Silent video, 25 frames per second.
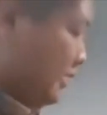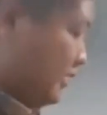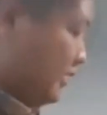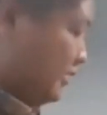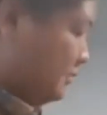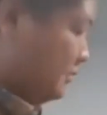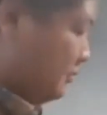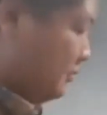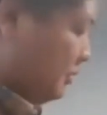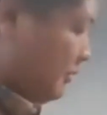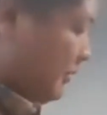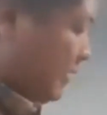And
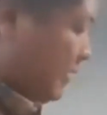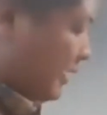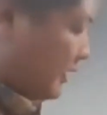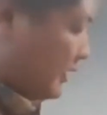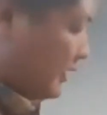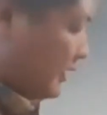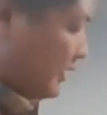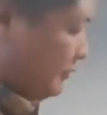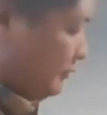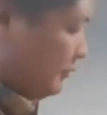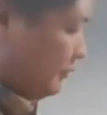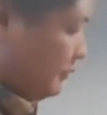then put it
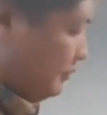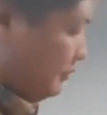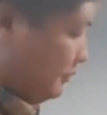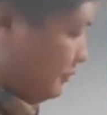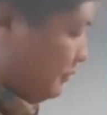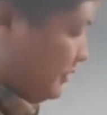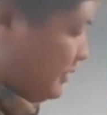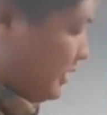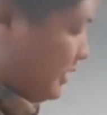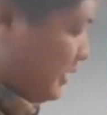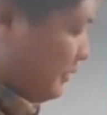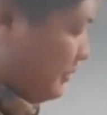back in,
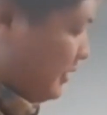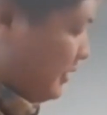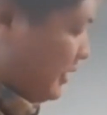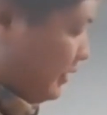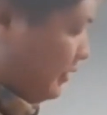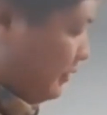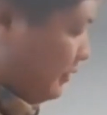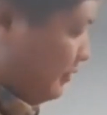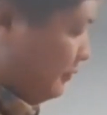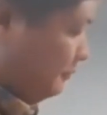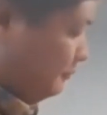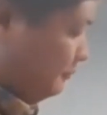same
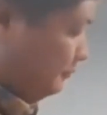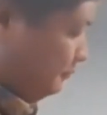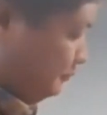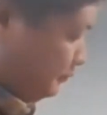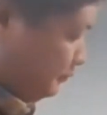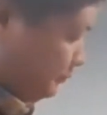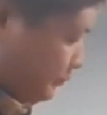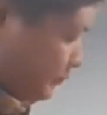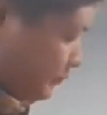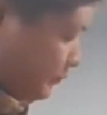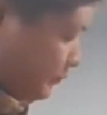thing.